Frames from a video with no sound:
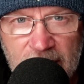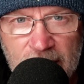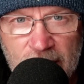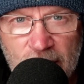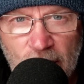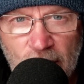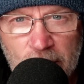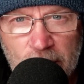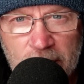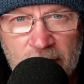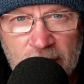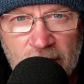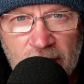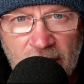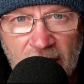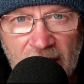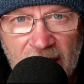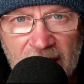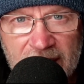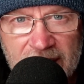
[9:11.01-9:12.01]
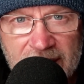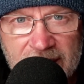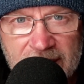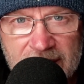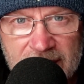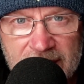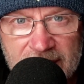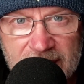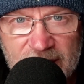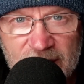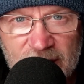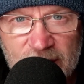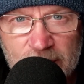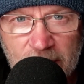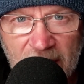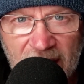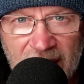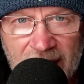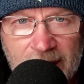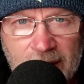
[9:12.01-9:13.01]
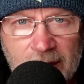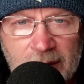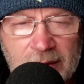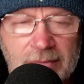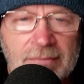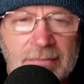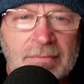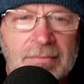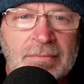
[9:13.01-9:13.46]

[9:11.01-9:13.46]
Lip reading: and open your eyes, smile.